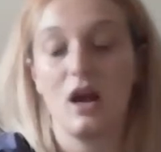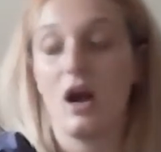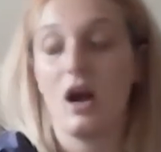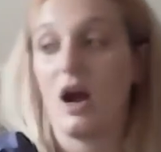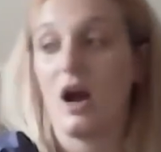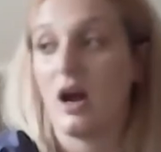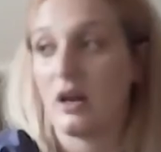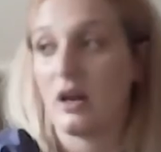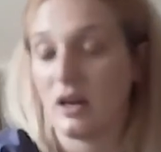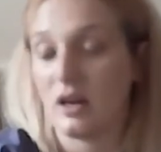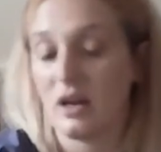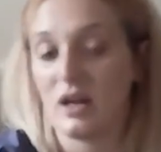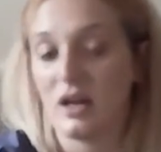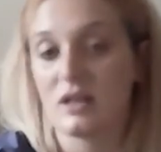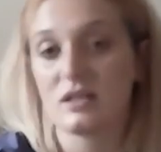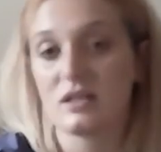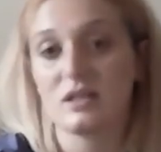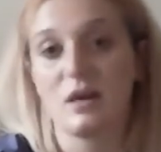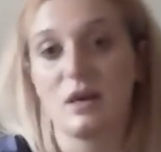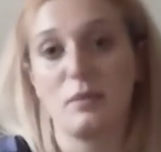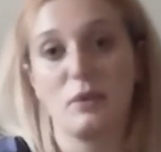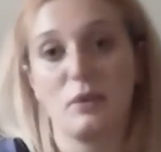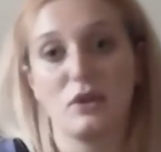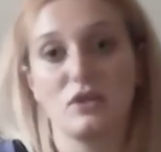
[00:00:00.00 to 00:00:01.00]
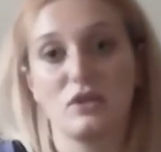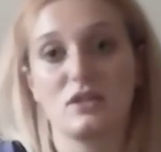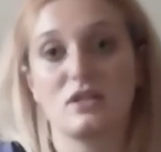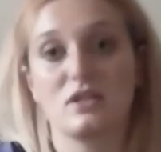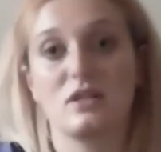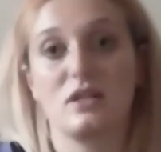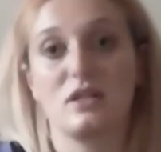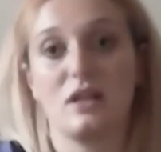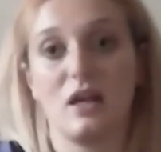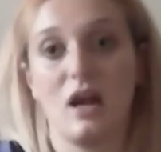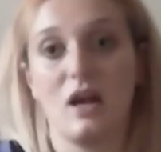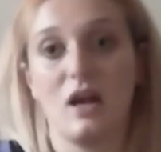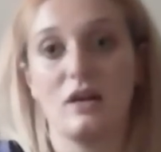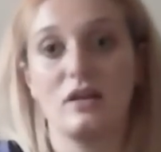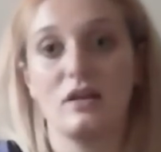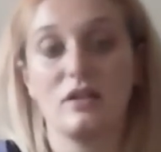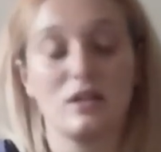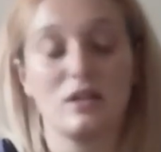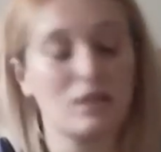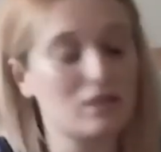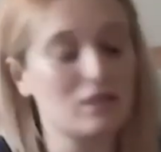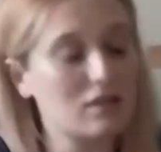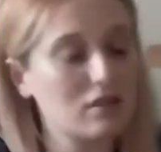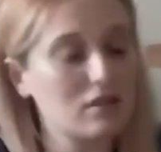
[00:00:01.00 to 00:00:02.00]
and I ask that person again and
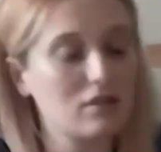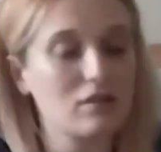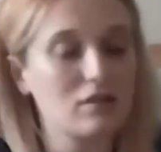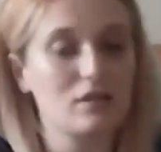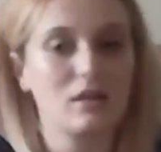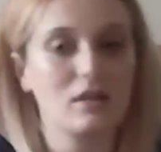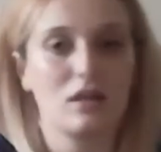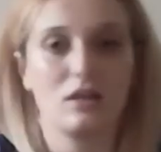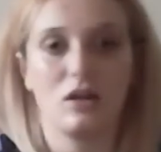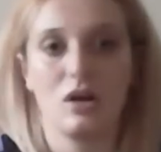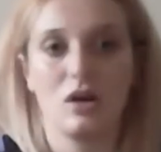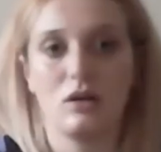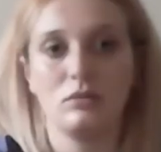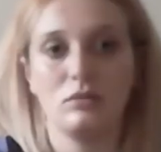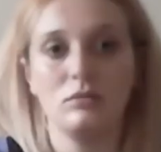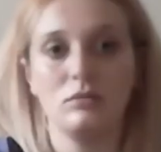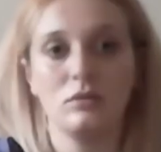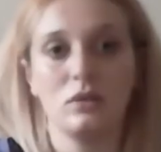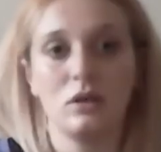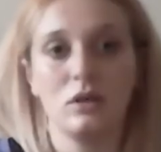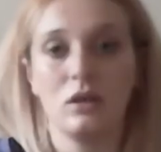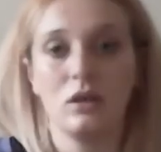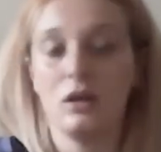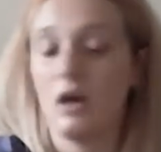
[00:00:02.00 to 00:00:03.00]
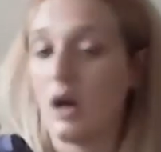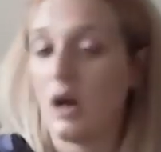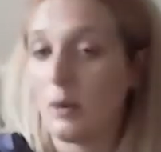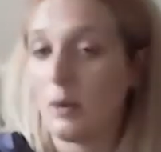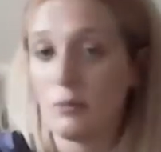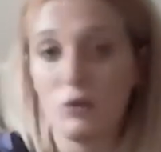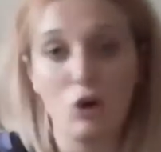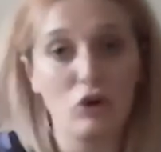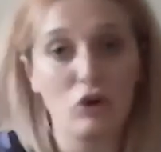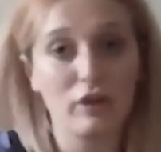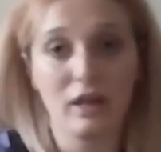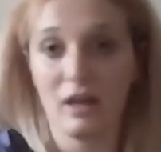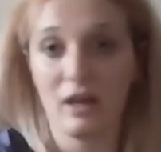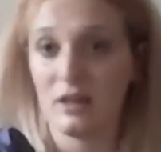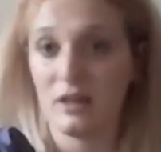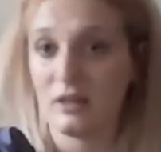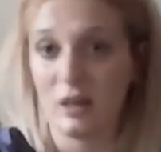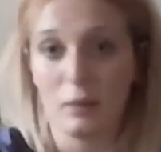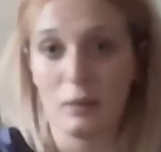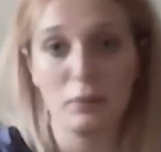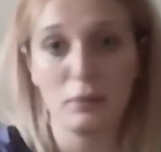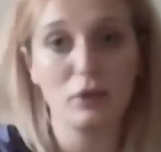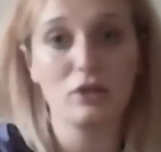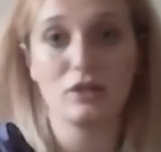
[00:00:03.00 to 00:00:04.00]
they still say no, I'm not getting
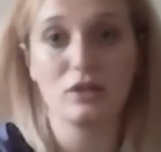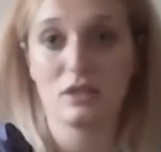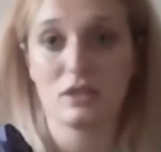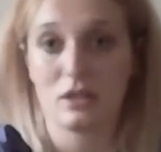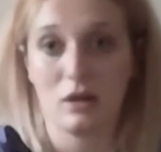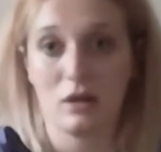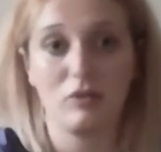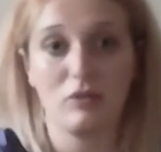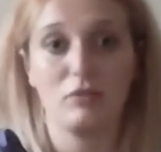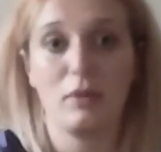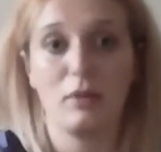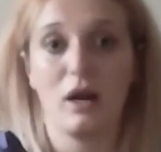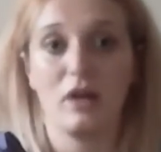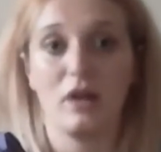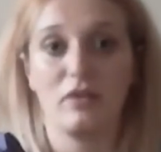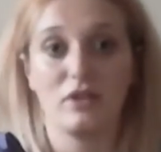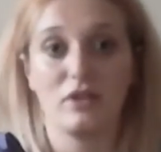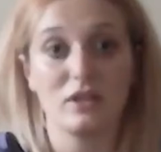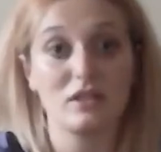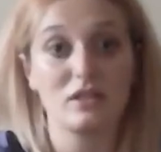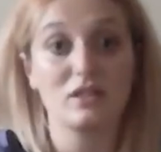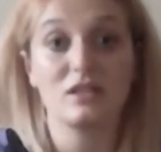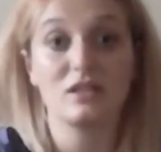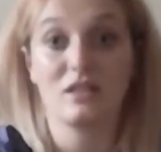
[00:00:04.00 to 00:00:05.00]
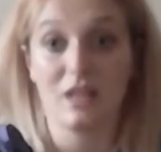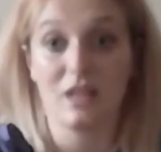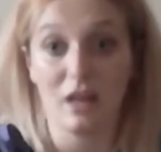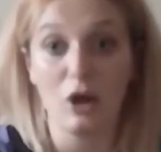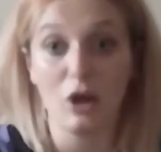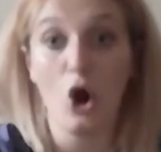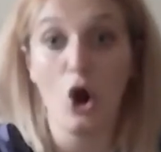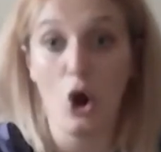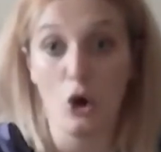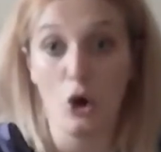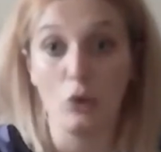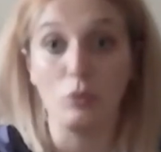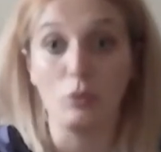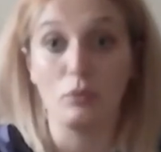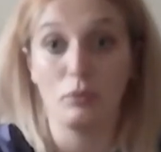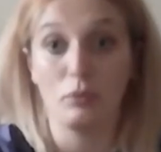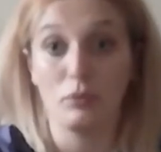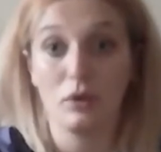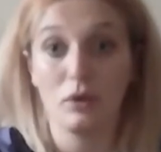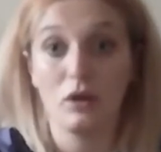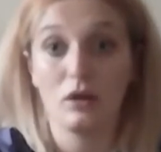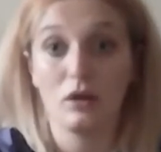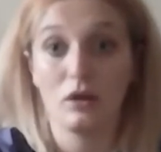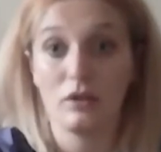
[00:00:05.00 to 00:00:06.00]
that person out of bed. This is their home.
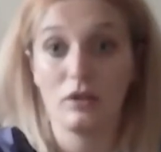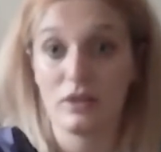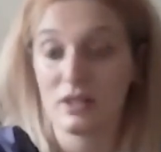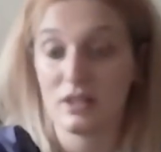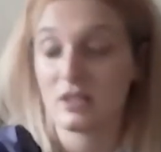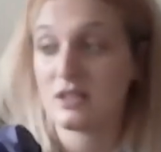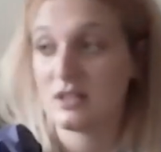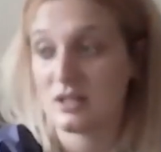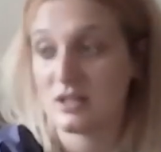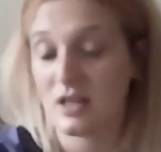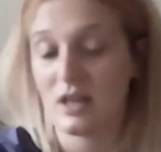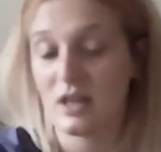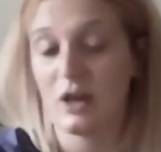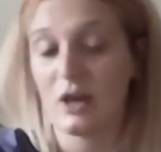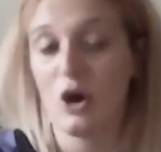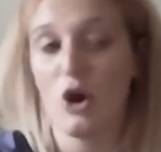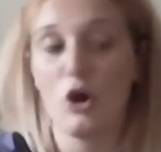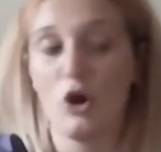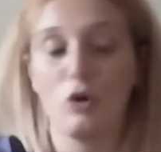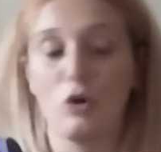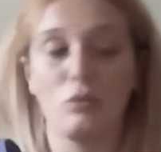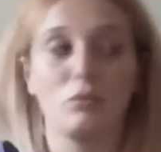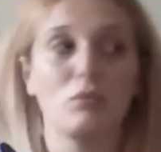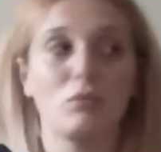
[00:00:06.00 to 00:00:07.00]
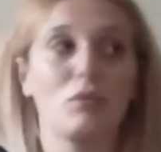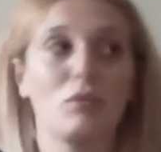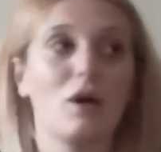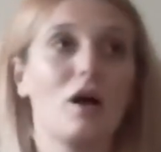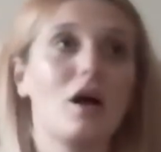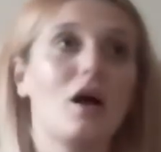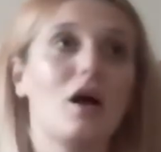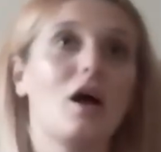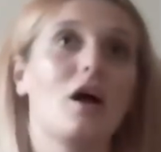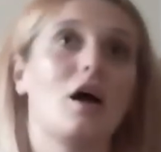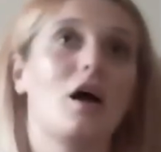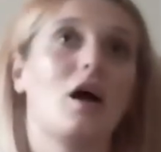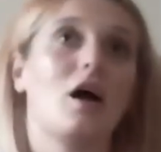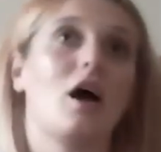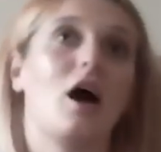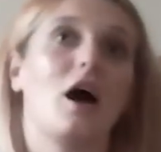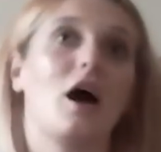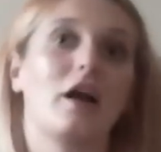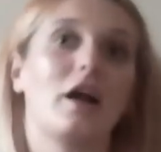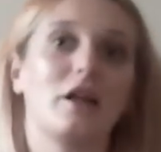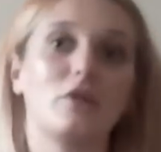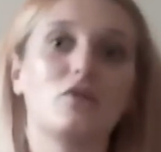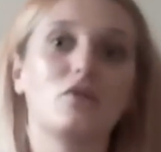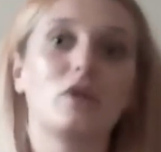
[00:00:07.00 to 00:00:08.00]
This is their home.
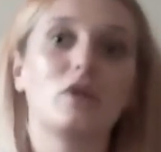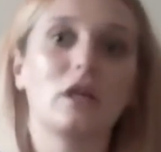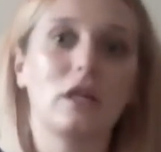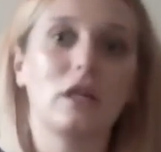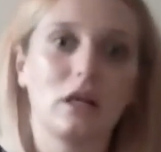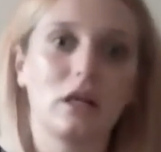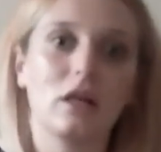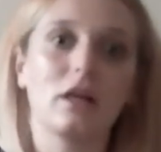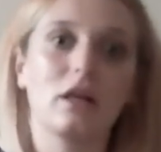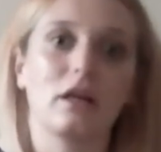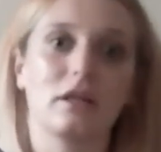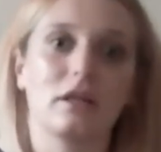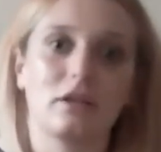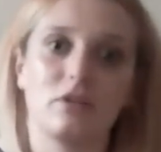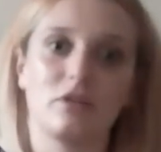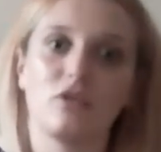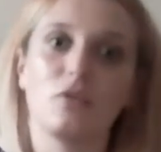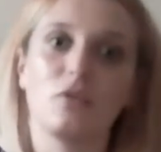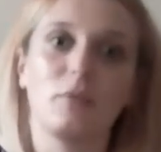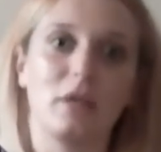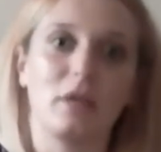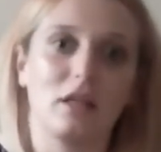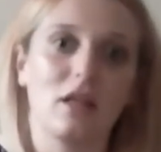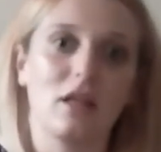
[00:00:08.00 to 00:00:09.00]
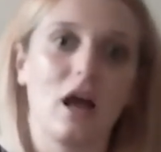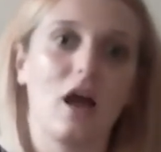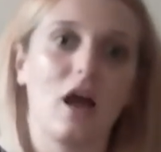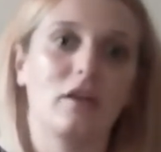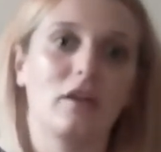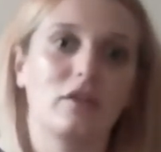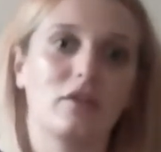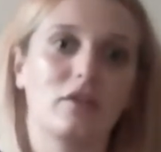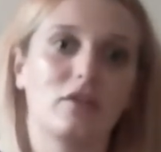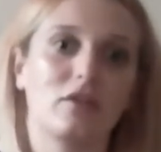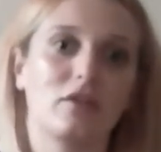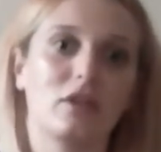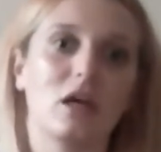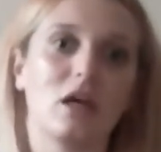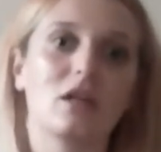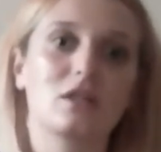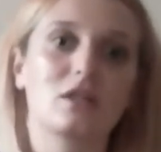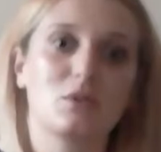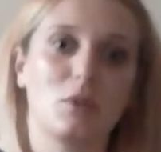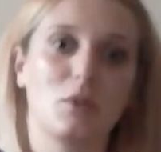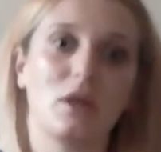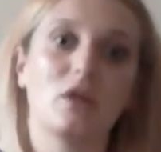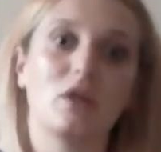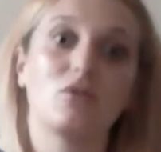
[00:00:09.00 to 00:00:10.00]
And it really clicked for me then.
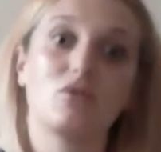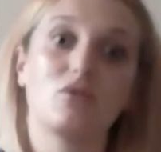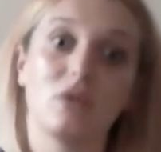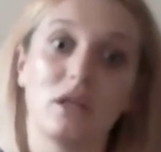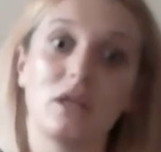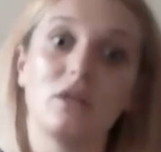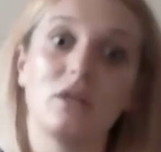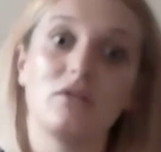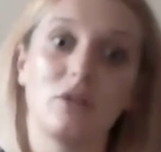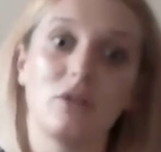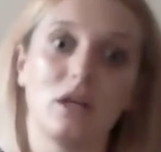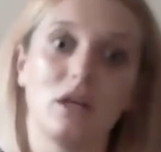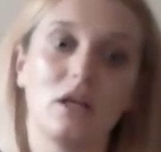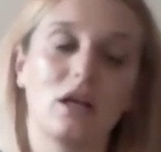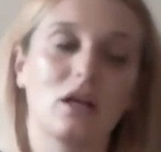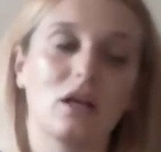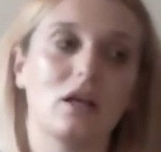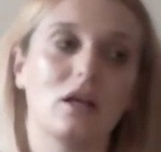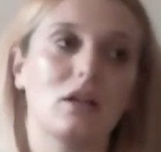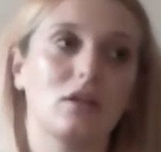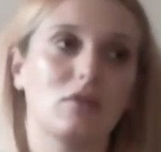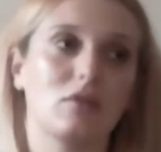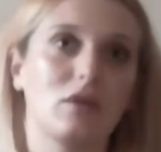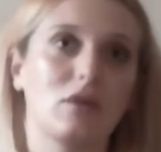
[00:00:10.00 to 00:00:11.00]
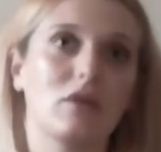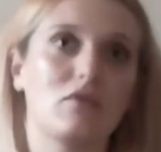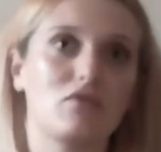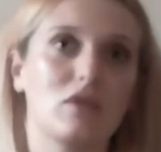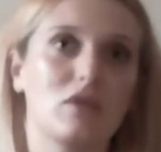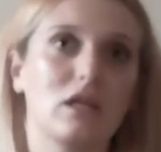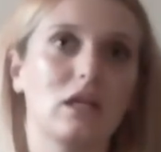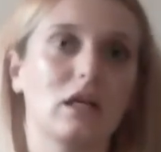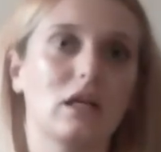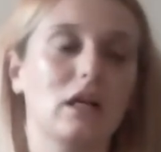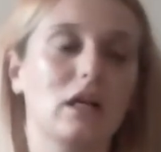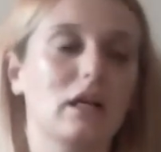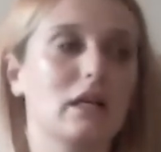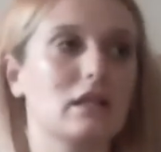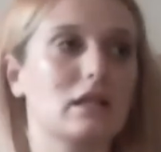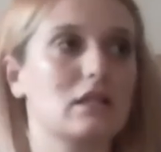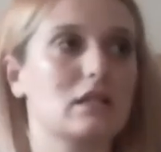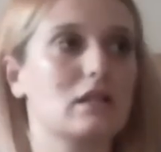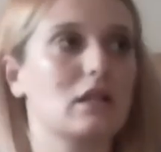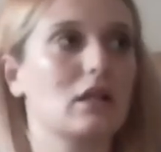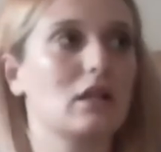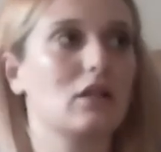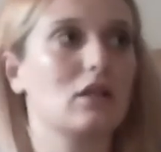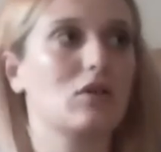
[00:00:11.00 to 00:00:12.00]
That's when it really hit, it really clicked.
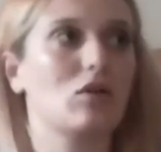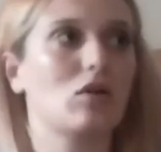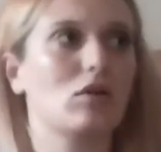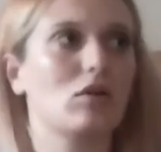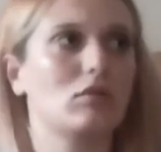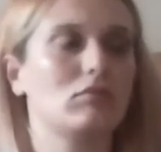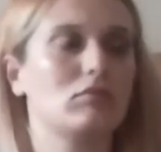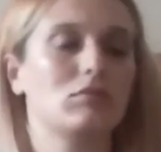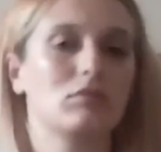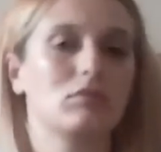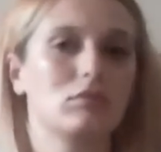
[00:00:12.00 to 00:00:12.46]
And I thought,